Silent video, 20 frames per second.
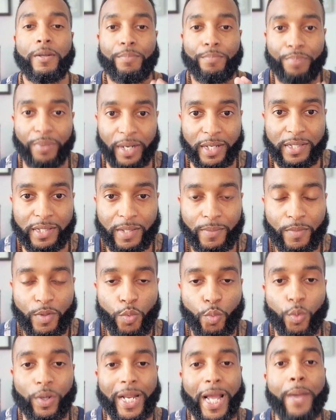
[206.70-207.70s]
But
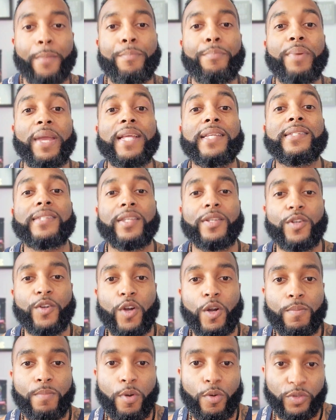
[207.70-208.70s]
we're not based in
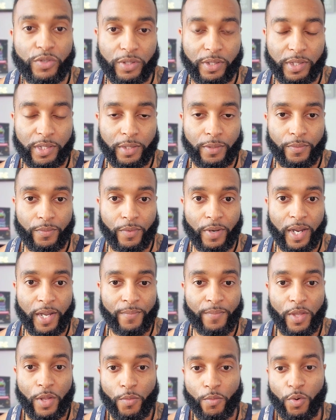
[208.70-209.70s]
our emotions,
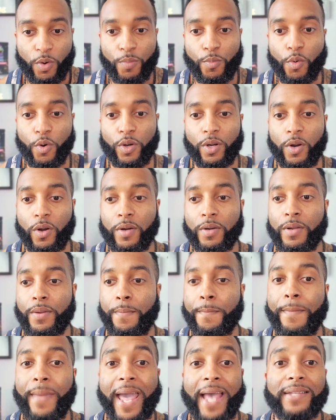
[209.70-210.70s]
right? We're more in our
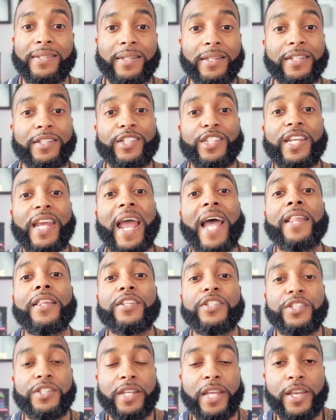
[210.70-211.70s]
masculine,
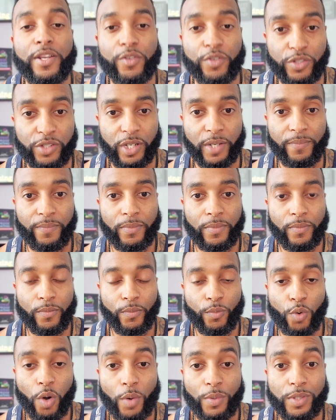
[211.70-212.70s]
challenging energy.
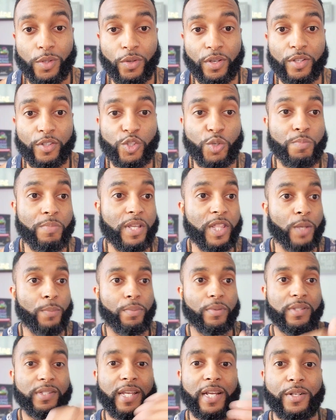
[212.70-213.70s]
We're always looking to be the
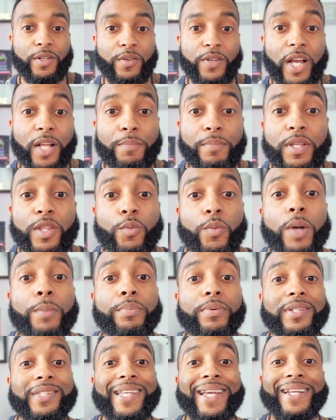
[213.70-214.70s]
protector, not be the one
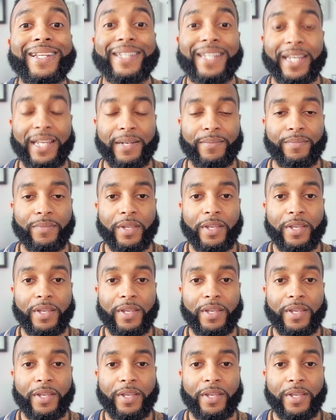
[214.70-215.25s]
protected.